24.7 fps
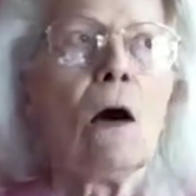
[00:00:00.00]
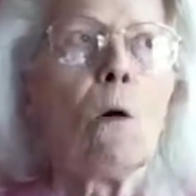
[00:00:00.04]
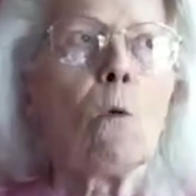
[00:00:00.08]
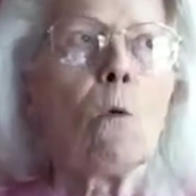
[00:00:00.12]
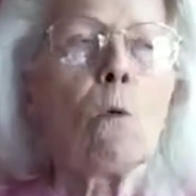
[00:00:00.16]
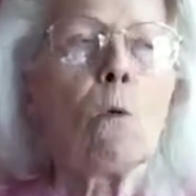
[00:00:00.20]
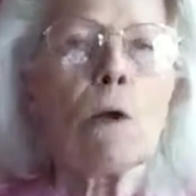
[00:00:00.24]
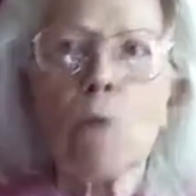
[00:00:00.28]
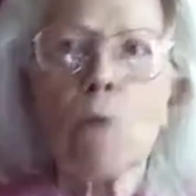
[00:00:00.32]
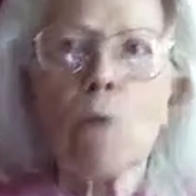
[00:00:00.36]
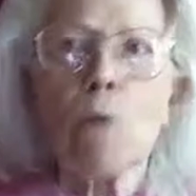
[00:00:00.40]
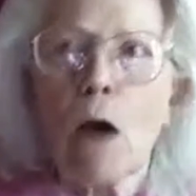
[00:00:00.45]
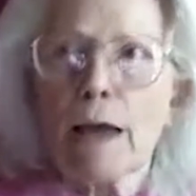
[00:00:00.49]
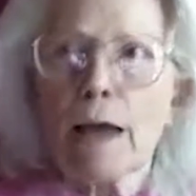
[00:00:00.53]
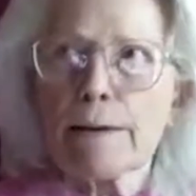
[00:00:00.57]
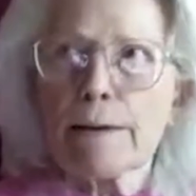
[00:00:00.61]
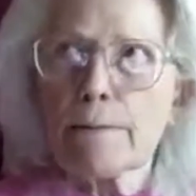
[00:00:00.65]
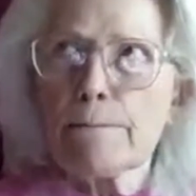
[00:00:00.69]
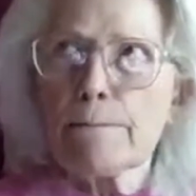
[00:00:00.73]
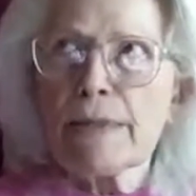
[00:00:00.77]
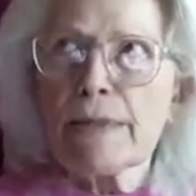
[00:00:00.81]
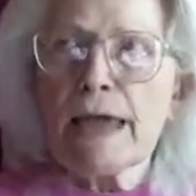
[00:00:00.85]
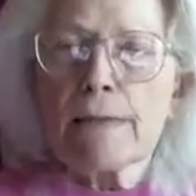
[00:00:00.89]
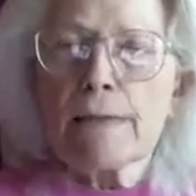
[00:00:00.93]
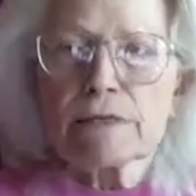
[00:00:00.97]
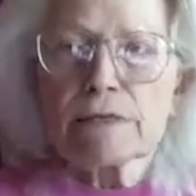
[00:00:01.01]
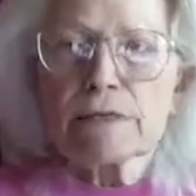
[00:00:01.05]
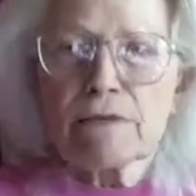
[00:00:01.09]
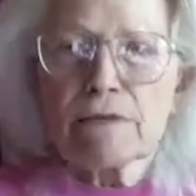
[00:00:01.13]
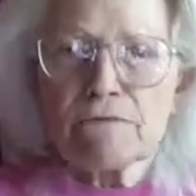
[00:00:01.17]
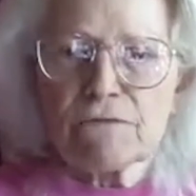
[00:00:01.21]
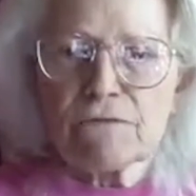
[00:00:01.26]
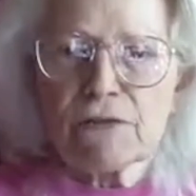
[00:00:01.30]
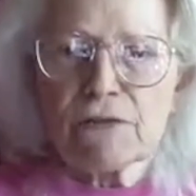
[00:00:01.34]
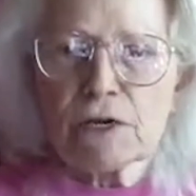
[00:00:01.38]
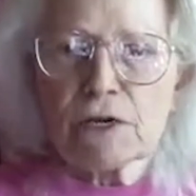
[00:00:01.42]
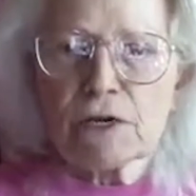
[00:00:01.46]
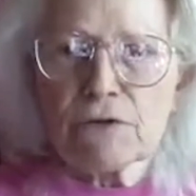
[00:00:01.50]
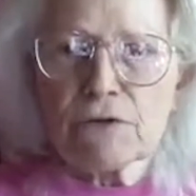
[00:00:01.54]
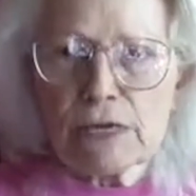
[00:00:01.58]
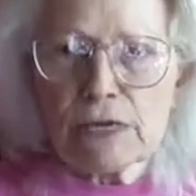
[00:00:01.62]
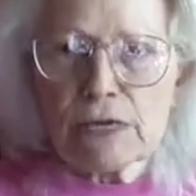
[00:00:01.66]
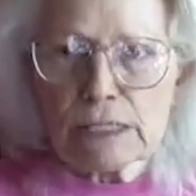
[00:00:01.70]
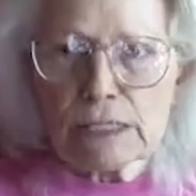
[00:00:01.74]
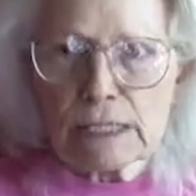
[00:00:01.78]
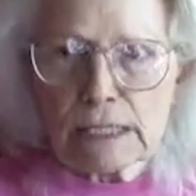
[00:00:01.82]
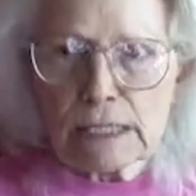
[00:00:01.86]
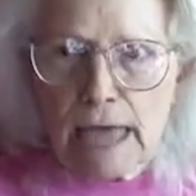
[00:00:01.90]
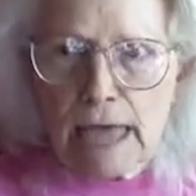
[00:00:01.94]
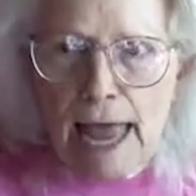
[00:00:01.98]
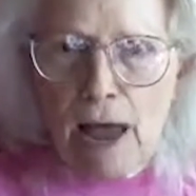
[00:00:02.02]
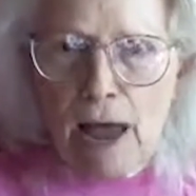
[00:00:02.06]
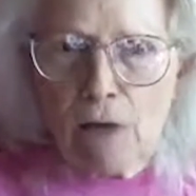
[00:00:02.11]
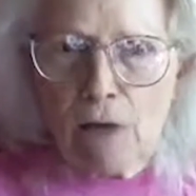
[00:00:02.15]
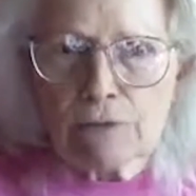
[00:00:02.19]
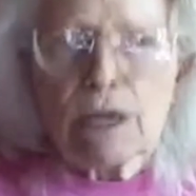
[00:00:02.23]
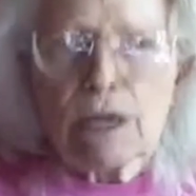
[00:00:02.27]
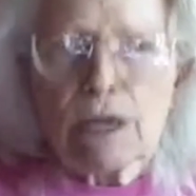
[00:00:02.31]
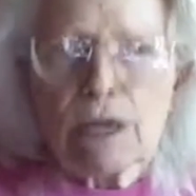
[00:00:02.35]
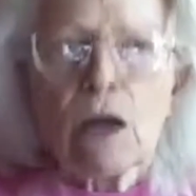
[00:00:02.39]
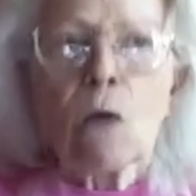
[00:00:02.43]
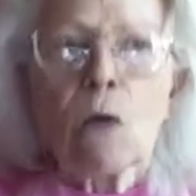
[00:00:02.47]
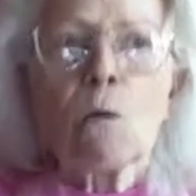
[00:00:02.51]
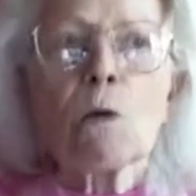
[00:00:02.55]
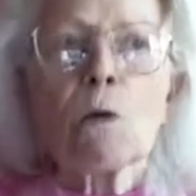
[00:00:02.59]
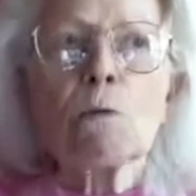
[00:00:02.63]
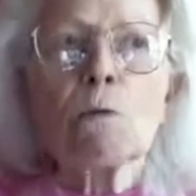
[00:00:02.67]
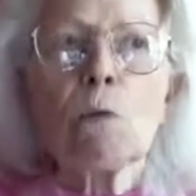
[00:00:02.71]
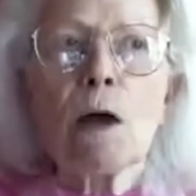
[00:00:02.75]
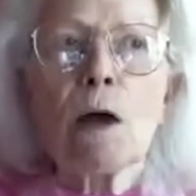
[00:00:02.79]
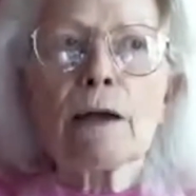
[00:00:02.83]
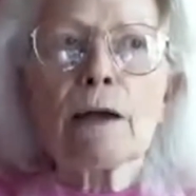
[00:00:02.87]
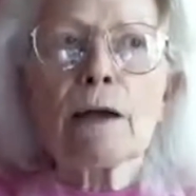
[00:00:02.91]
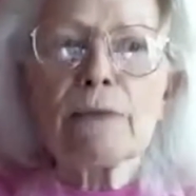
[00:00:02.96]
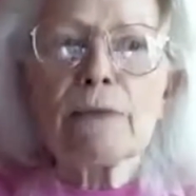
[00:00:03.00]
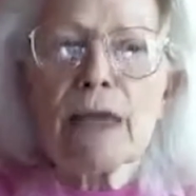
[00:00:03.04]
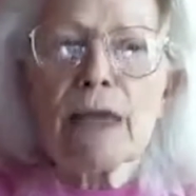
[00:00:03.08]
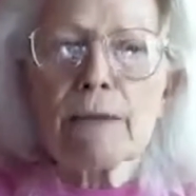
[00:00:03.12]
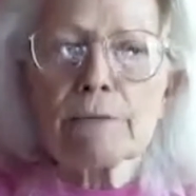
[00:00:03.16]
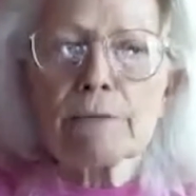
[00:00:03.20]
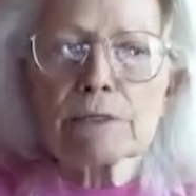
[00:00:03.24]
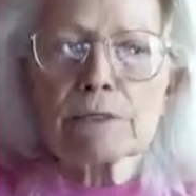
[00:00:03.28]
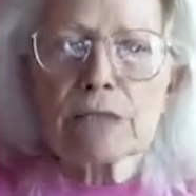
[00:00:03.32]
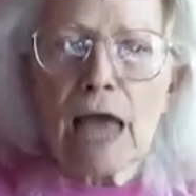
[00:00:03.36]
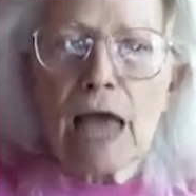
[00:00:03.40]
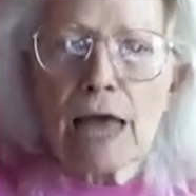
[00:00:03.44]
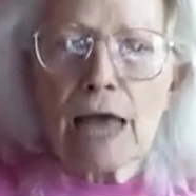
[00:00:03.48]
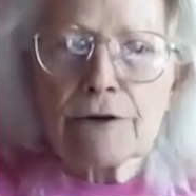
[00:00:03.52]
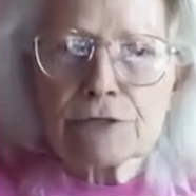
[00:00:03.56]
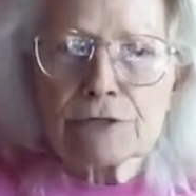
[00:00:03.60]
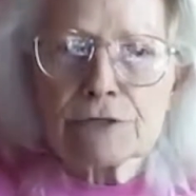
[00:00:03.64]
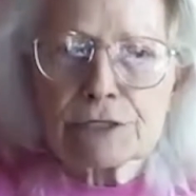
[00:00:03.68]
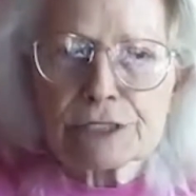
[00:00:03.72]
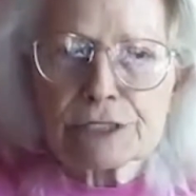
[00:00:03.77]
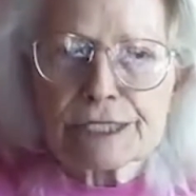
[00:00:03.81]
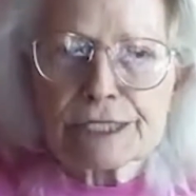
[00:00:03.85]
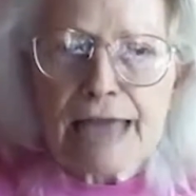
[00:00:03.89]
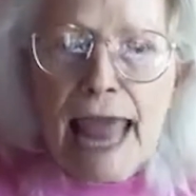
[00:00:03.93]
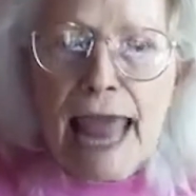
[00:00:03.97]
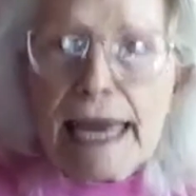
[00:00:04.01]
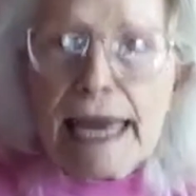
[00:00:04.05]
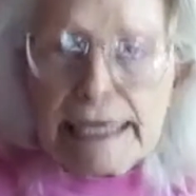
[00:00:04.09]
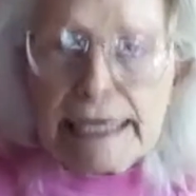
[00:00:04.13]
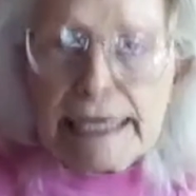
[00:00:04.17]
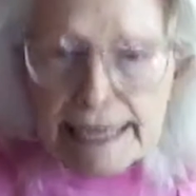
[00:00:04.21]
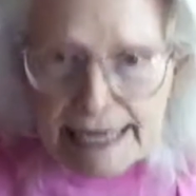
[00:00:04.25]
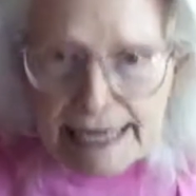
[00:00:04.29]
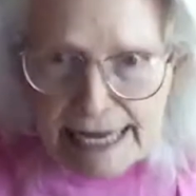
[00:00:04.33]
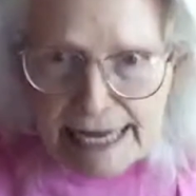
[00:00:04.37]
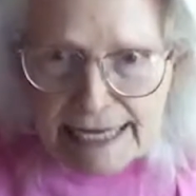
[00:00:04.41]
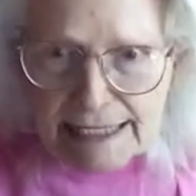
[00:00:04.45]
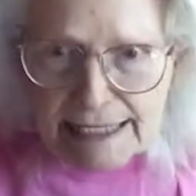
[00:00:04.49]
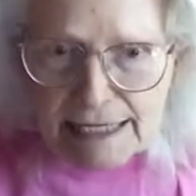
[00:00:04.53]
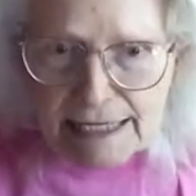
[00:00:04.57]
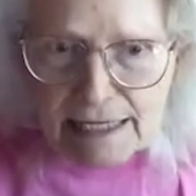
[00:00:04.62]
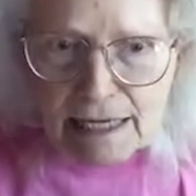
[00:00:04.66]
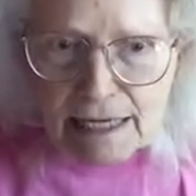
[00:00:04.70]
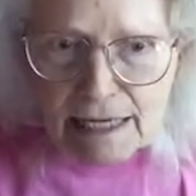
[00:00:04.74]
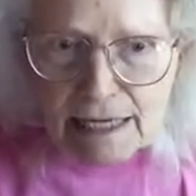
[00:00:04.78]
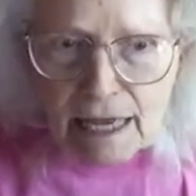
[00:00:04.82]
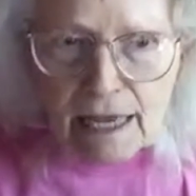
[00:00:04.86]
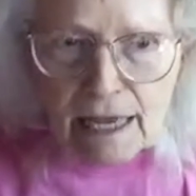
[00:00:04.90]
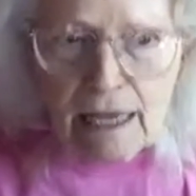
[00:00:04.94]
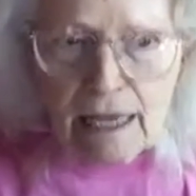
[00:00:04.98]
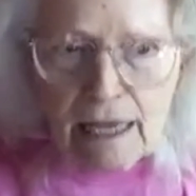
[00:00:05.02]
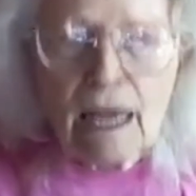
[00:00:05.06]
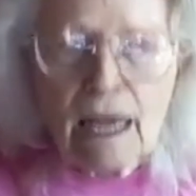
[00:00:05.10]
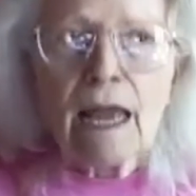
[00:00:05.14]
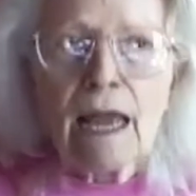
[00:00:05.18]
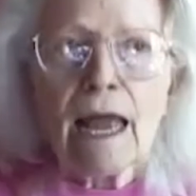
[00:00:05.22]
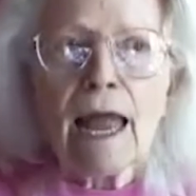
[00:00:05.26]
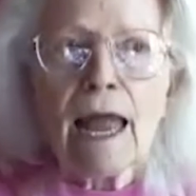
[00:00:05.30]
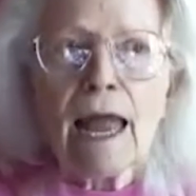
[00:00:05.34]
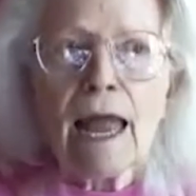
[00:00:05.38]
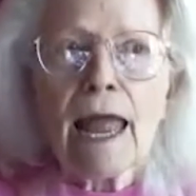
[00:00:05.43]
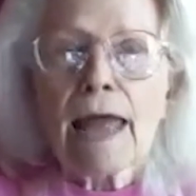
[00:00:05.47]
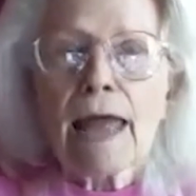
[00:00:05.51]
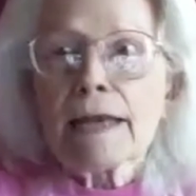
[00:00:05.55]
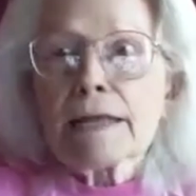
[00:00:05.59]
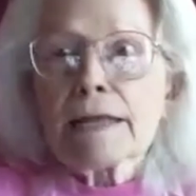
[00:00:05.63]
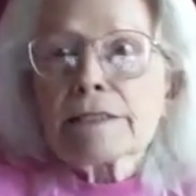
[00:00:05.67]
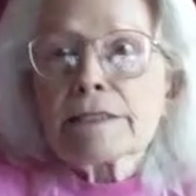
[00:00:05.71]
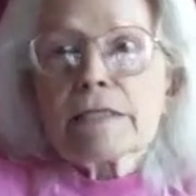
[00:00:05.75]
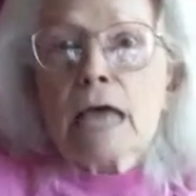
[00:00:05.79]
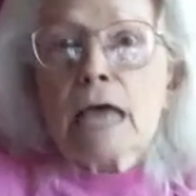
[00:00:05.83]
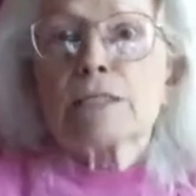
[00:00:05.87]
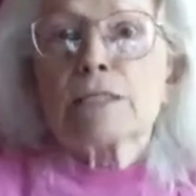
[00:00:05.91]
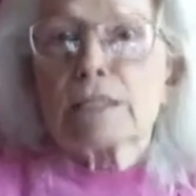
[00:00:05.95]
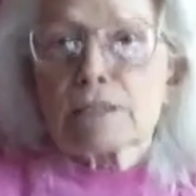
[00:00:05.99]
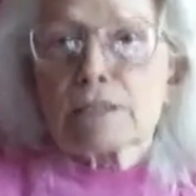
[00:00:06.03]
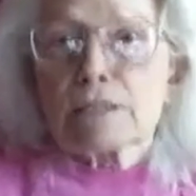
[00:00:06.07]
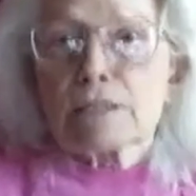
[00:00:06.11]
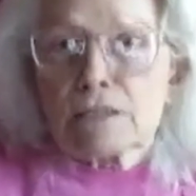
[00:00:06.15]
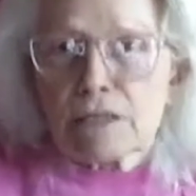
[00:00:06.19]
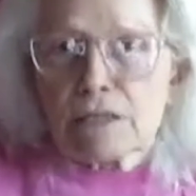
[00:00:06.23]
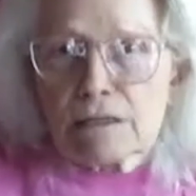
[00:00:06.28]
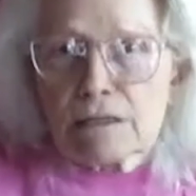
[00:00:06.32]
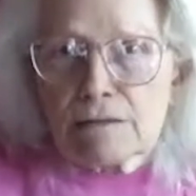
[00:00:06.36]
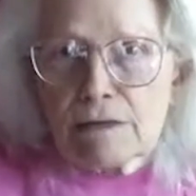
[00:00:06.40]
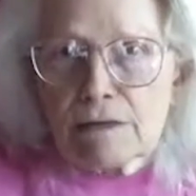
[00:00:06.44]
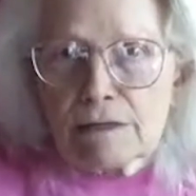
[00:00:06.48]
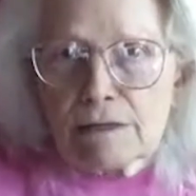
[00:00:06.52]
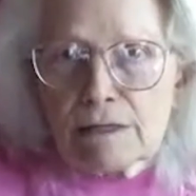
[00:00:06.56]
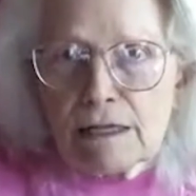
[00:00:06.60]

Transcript: We want to be able to figure this out. We want to be able to understand it. And it doesn't.